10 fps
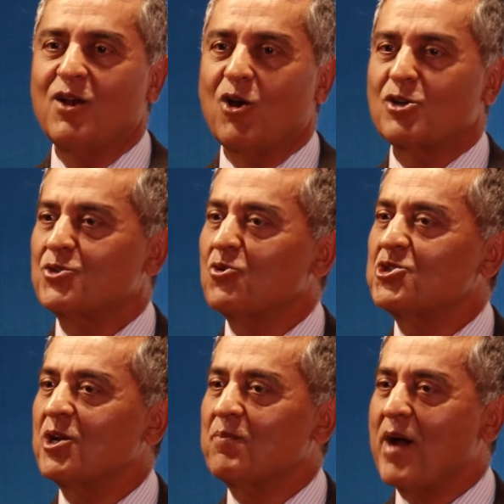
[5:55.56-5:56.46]
or
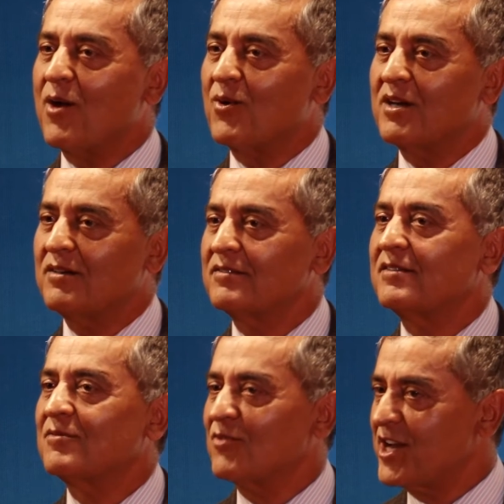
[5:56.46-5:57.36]
social power,
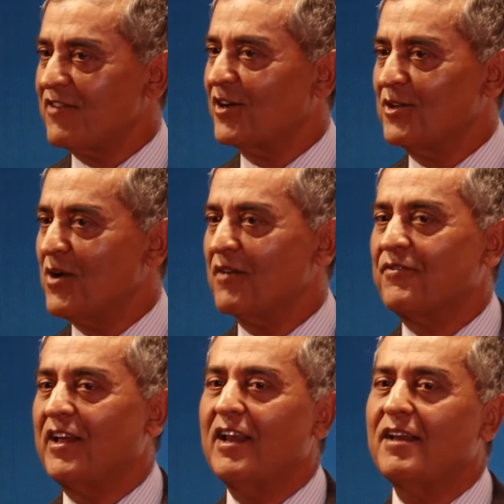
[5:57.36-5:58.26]
whatever. You are
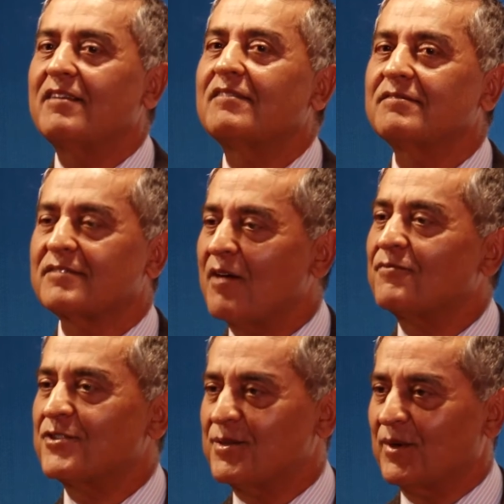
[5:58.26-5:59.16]
feeling
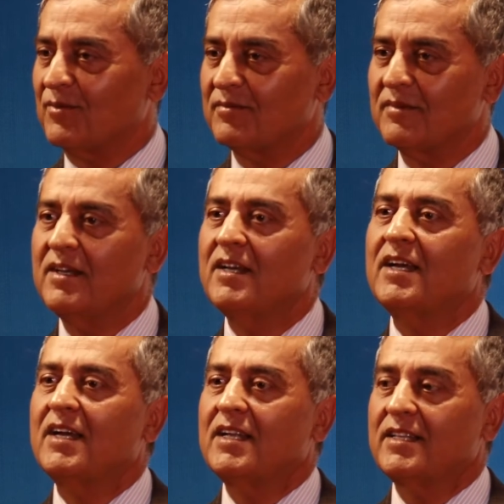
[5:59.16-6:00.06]
comfortable.
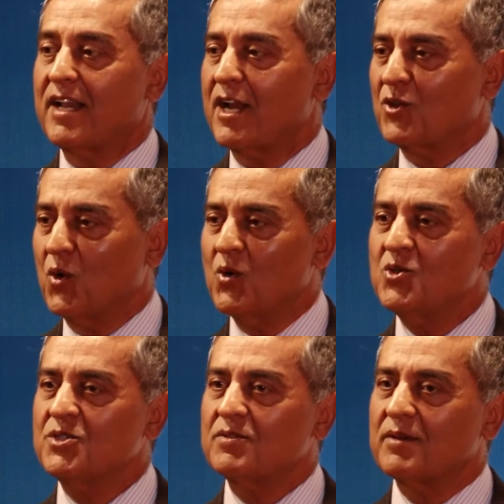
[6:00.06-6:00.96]
There are
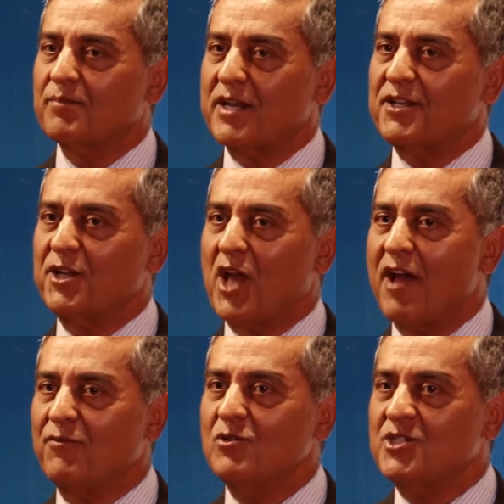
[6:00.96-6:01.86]
those, but
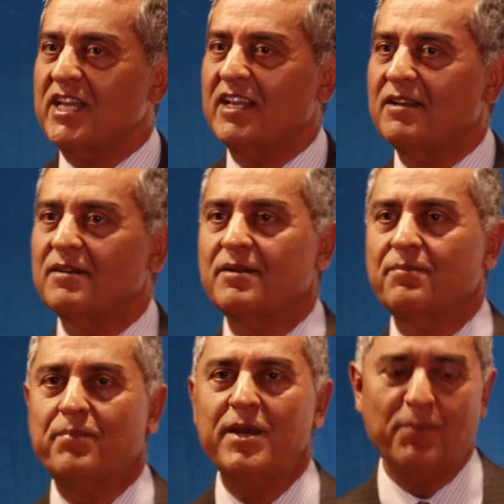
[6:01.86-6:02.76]
have you
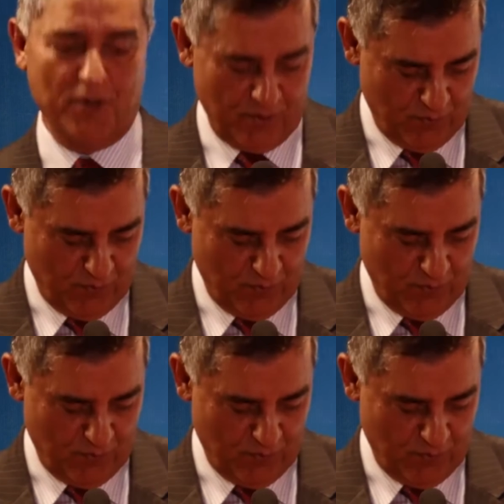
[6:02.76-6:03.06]
seen people